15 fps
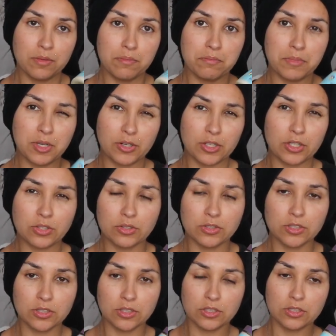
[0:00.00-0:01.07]

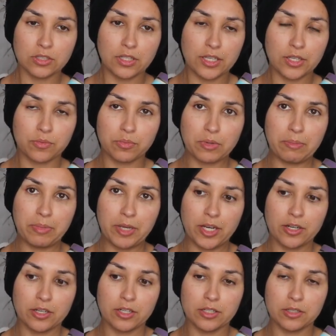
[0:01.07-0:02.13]
Miracle like
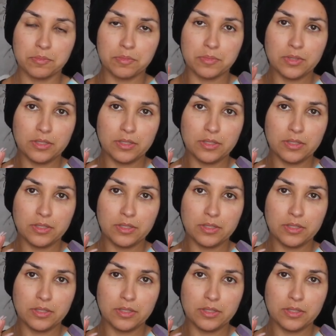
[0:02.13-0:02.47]
repair